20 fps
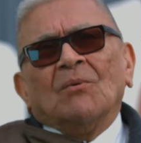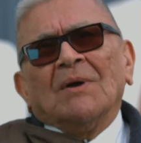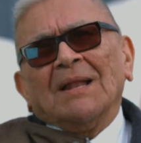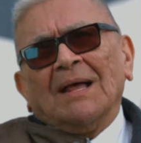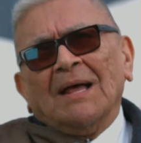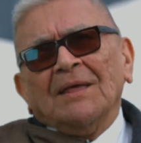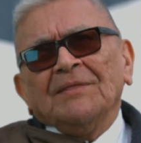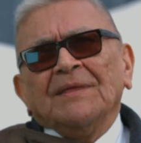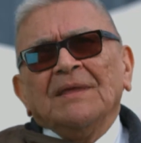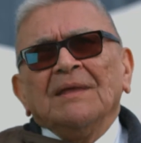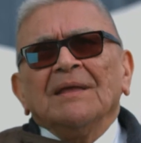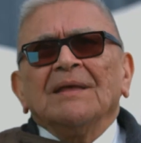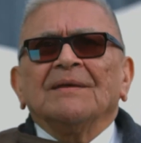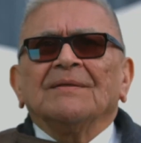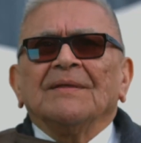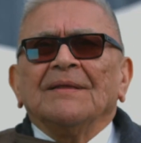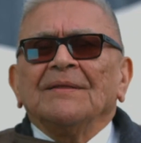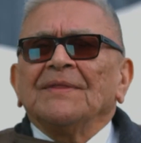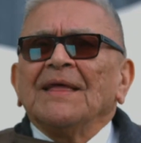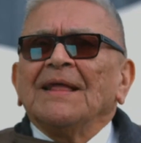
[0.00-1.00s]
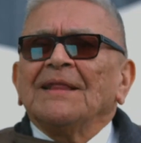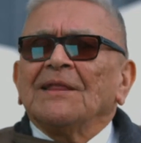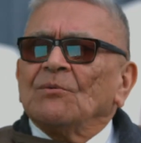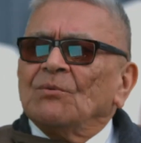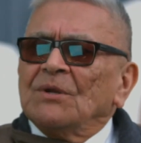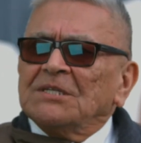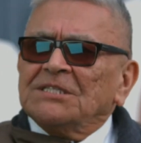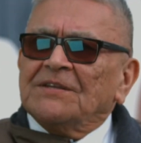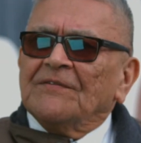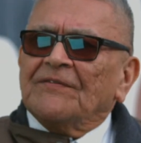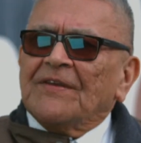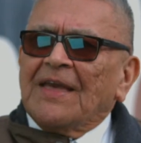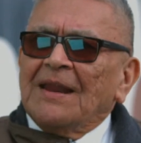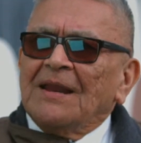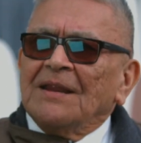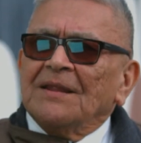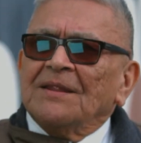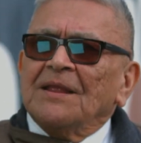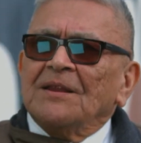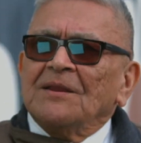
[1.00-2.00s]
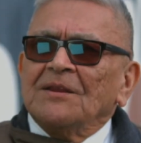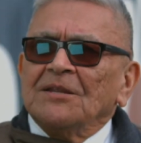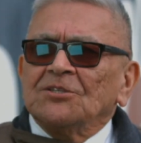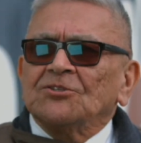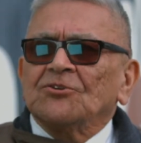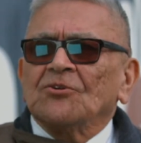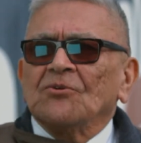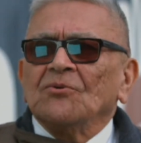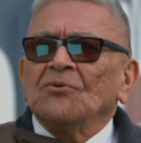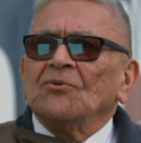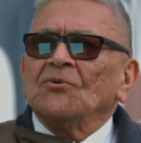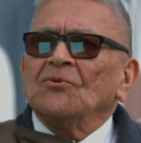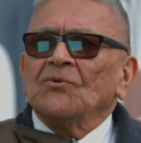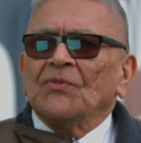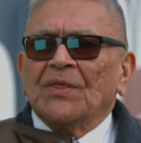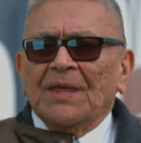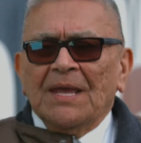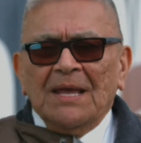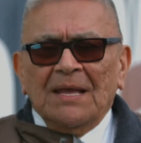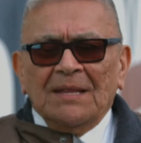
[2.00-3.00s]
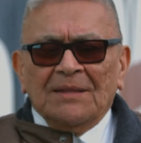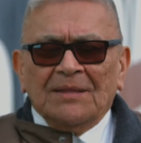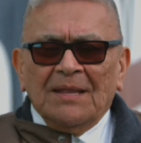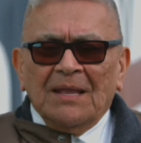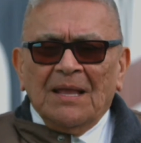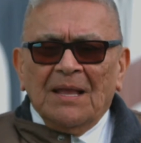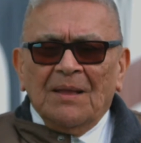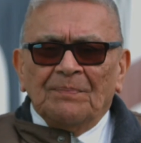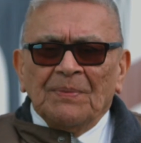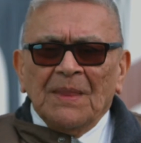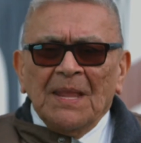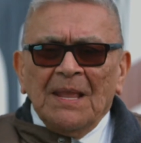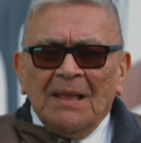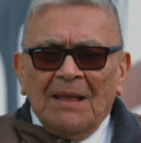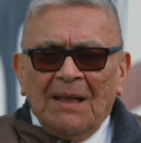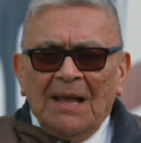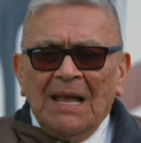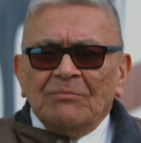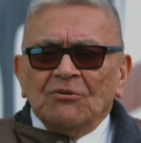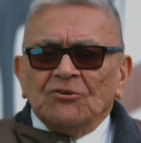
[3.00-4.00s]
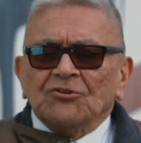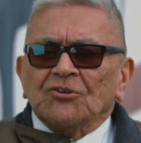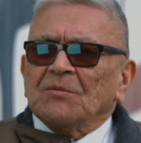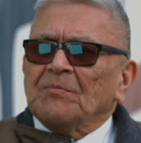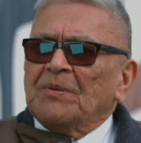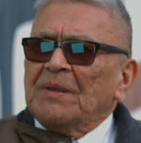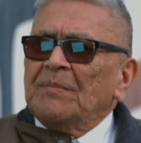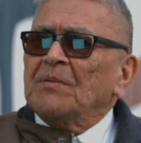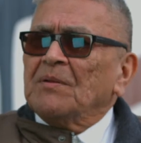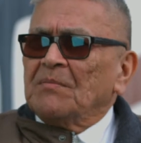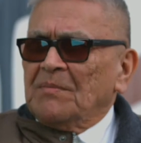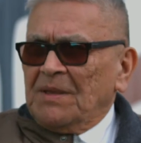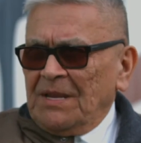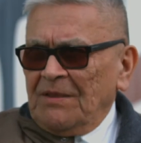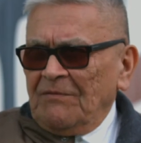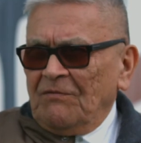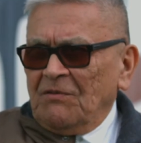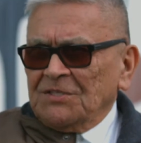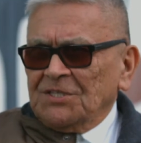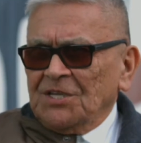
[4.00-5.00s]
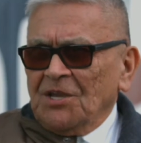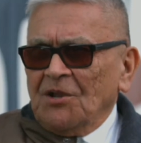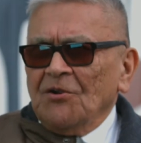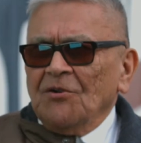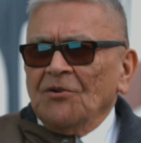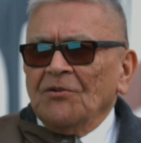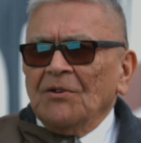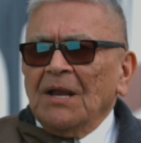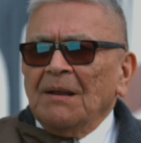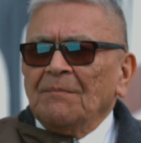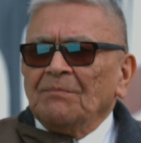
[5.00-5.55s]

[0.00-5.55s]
Well, I think that the rest of Canada needs to know that uh, Aboriginal people, many of us are.